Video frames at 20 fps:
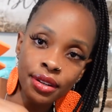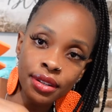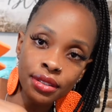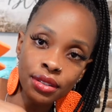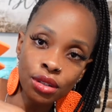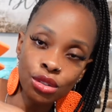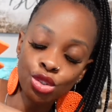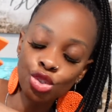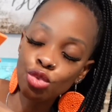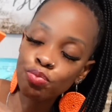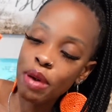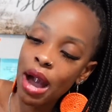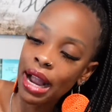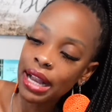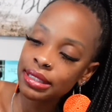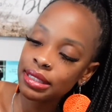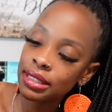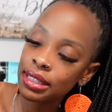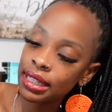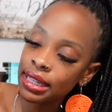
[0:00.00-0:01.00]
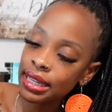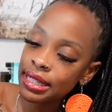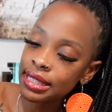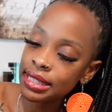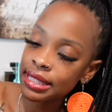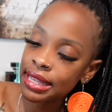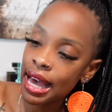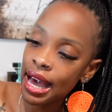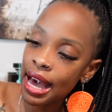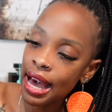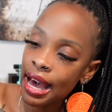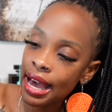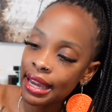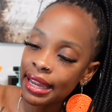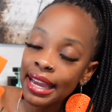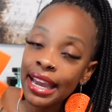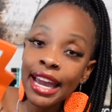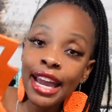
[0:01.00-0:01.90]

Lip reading: So 2 pockets in the inside.